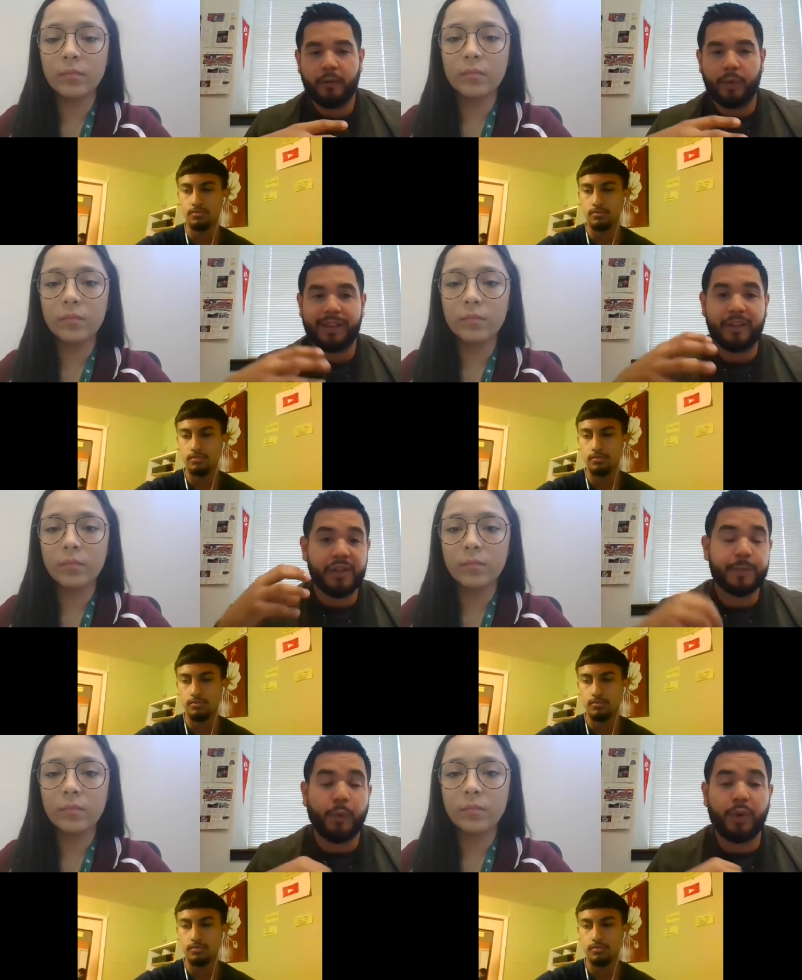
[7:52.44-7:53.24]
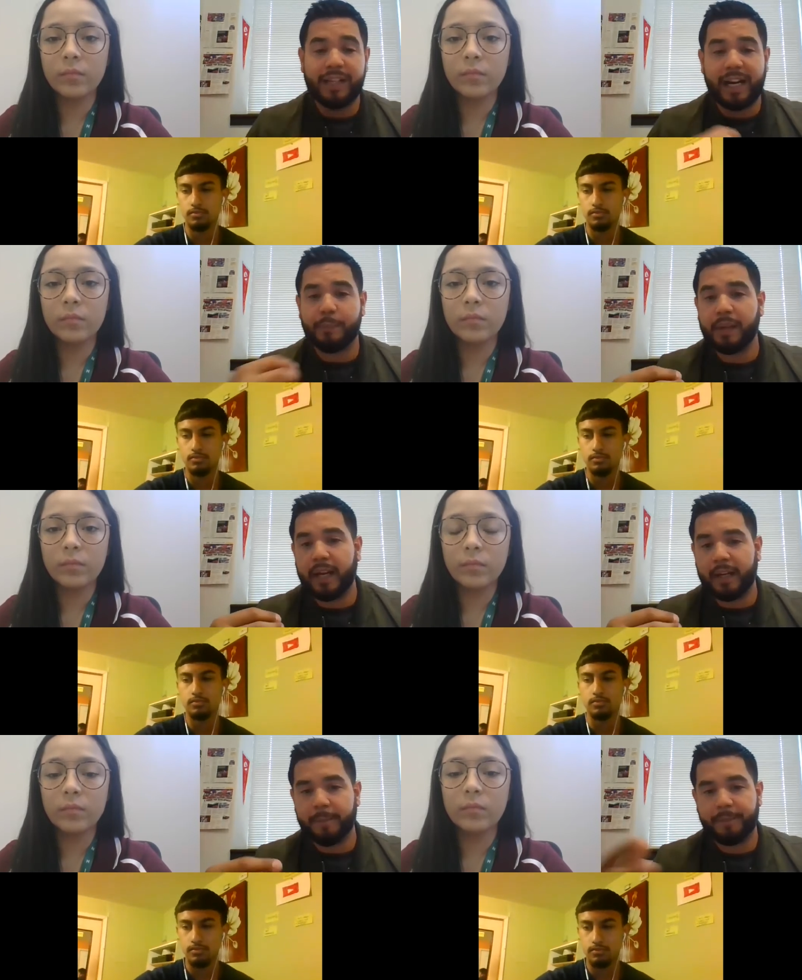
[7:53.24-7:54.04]
Speaker 1: within the sport that i
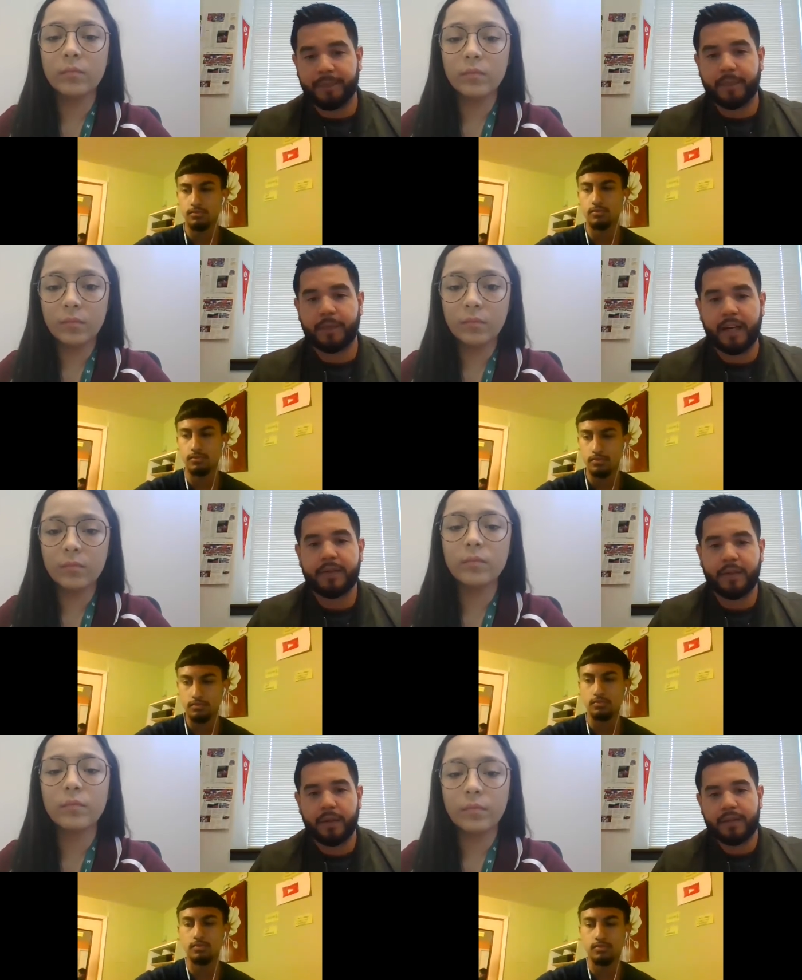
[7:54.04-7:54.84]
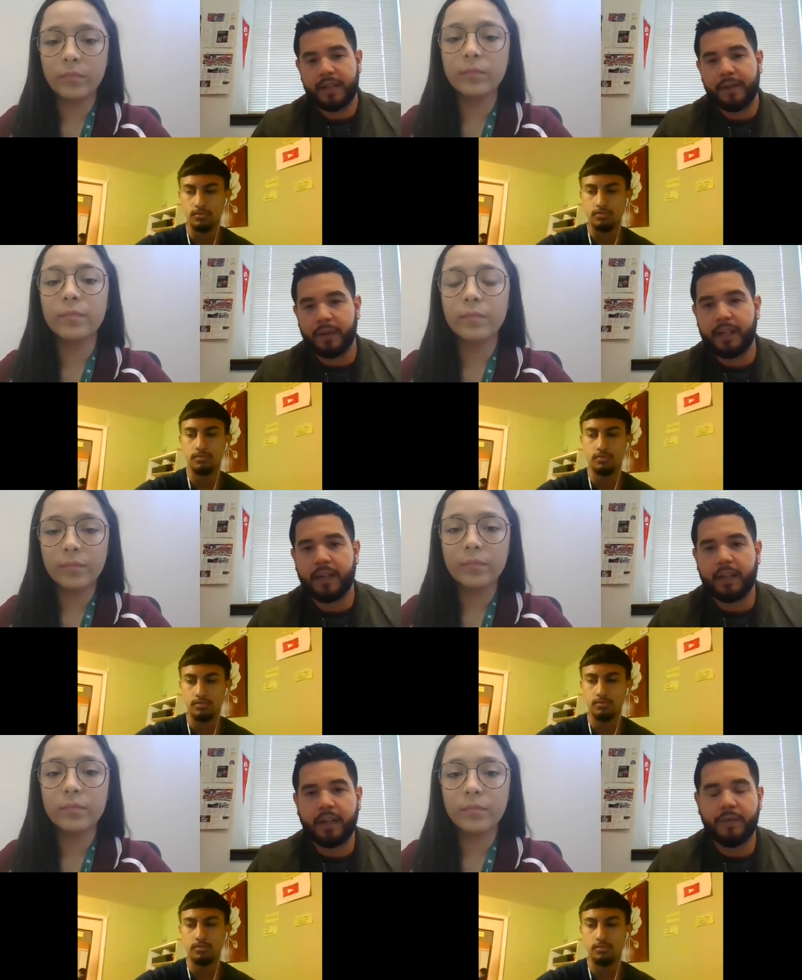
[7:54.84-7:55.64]
play right so it's definitely
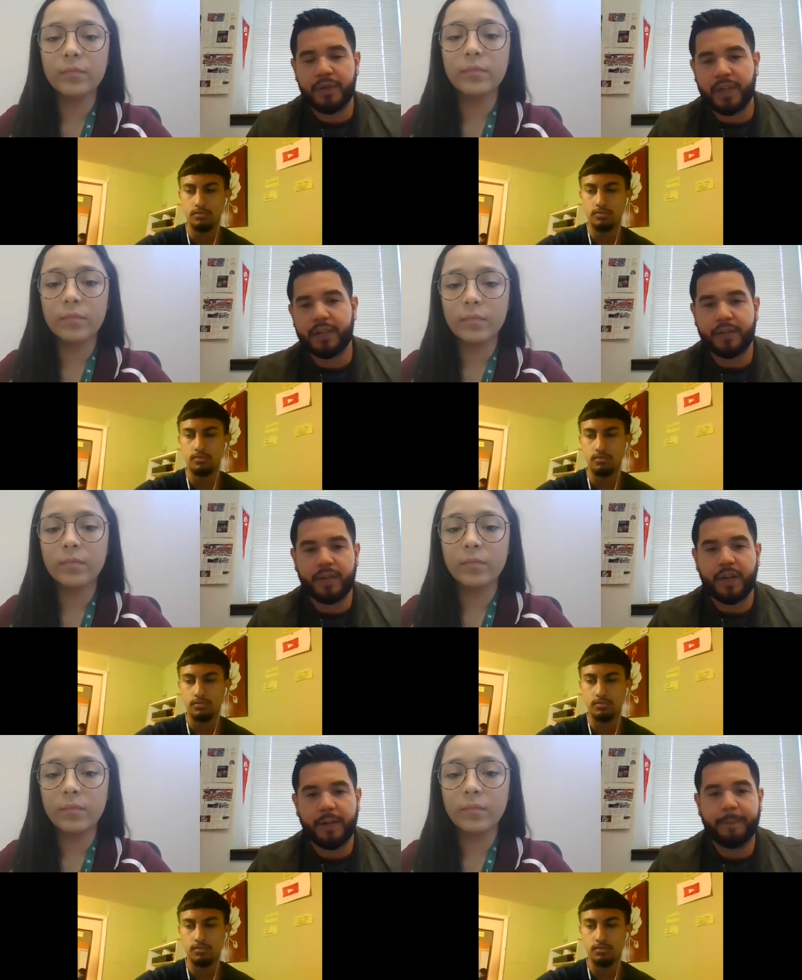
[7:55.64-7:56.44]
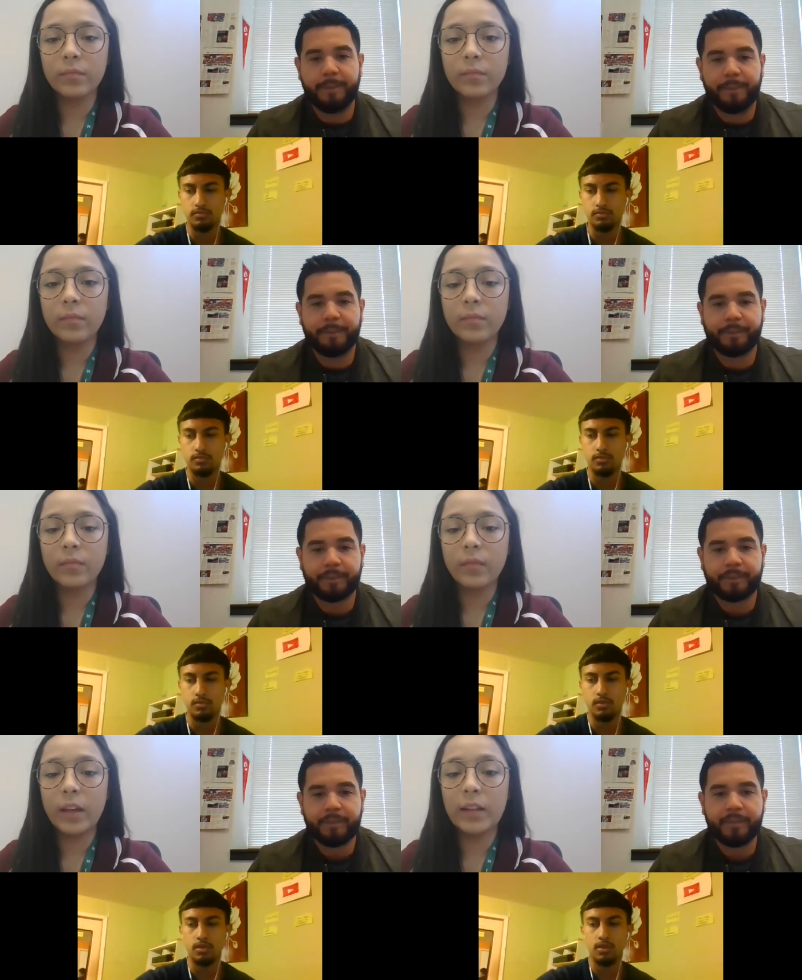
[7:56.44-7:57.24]
a conversation starter
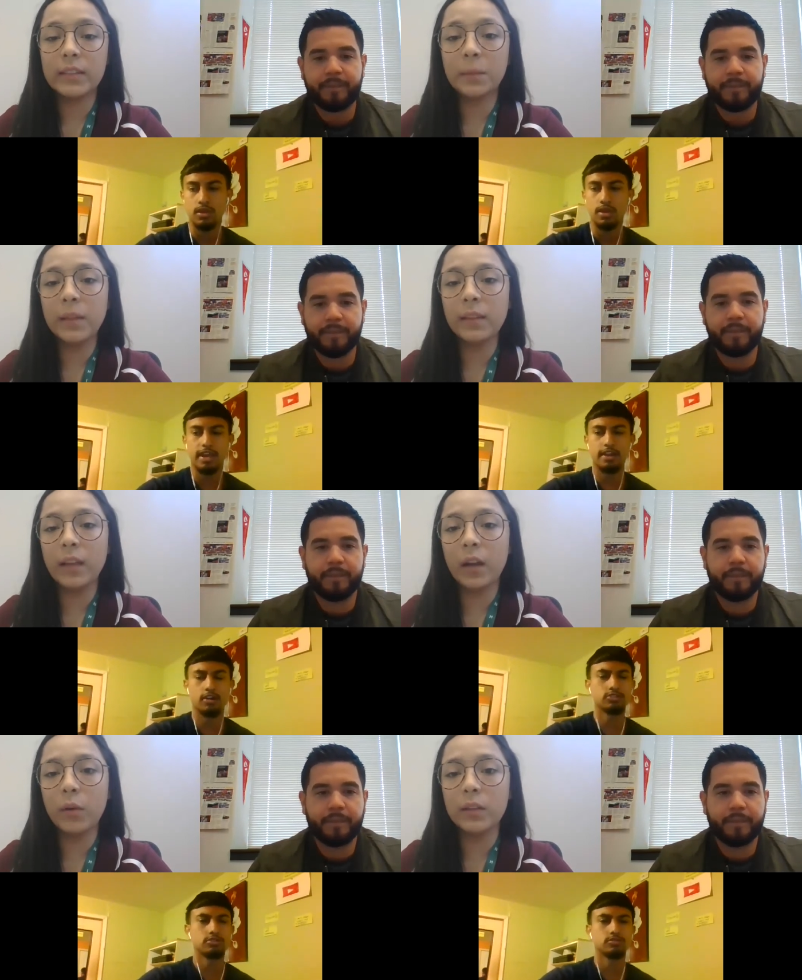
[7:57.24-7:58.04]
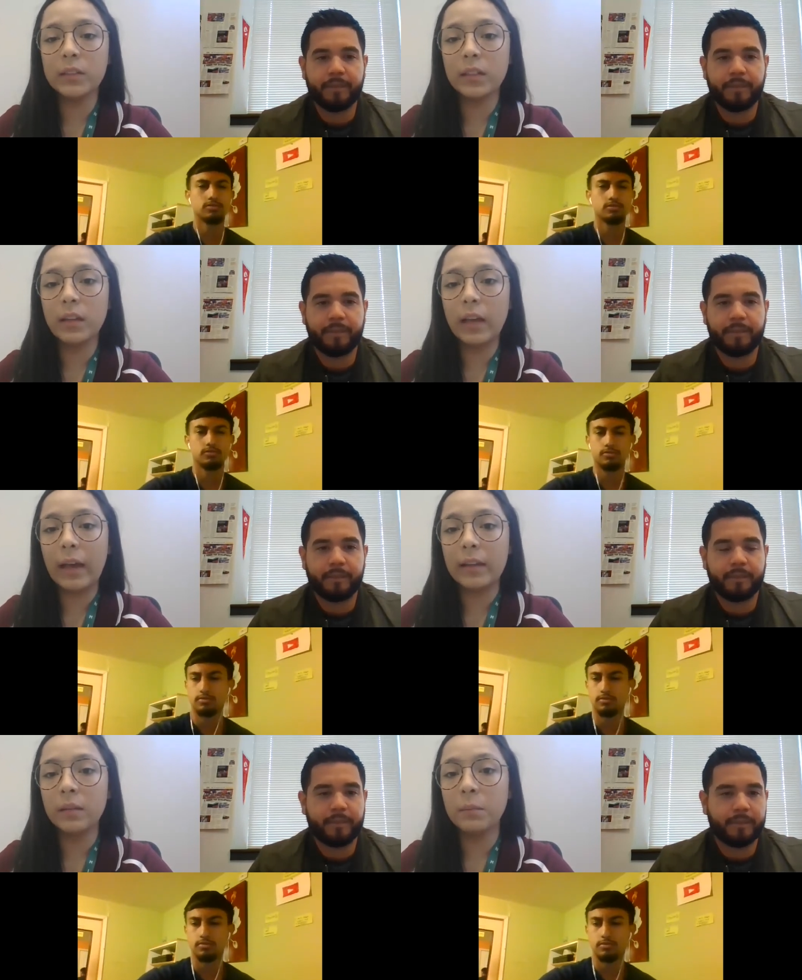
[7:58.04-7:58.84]
and, and, something also, that I
Speaker 2: want to
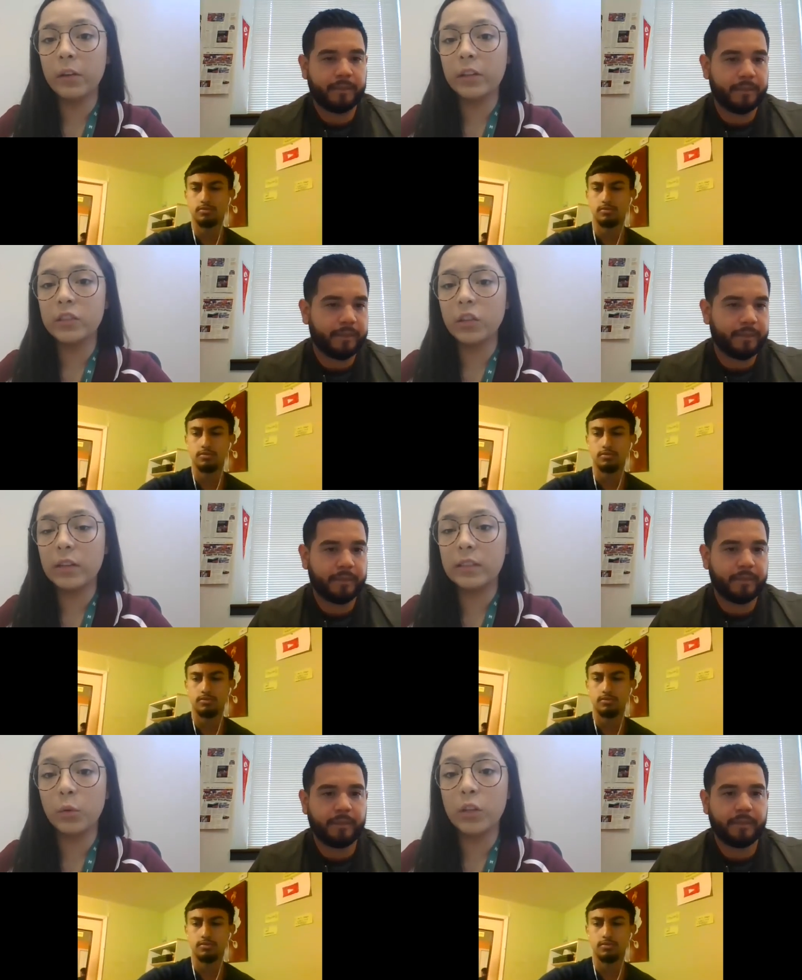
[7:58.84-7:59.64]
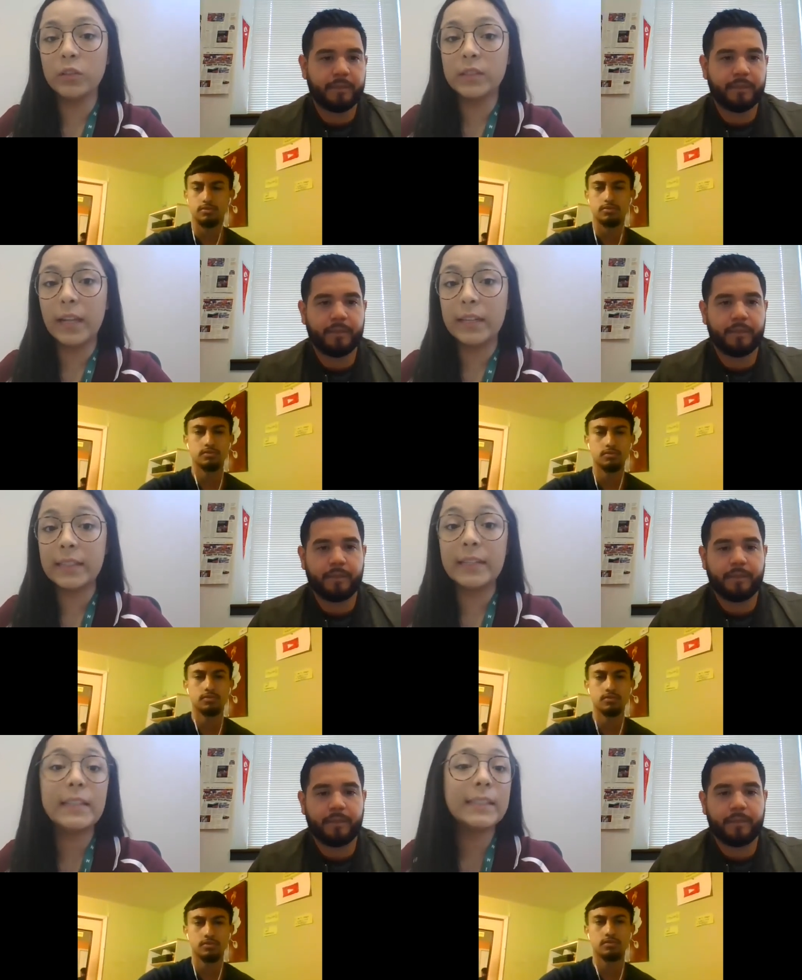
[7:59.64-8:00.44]
add, Mauricio, is what you said is
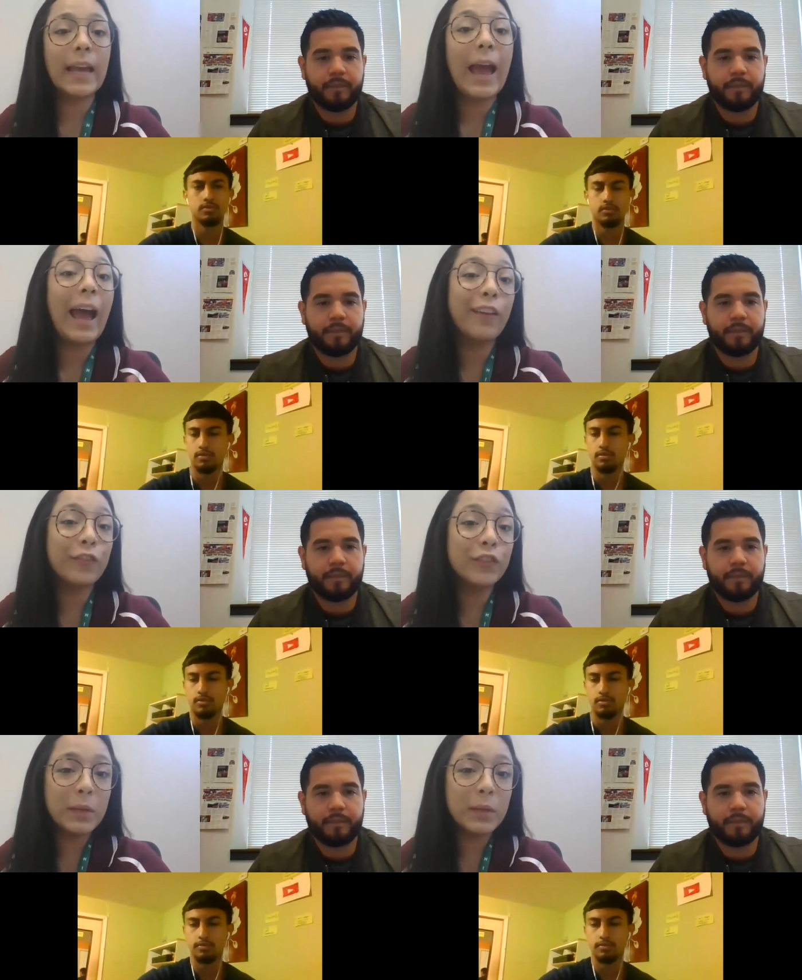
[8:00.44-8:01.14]
it doesn't have to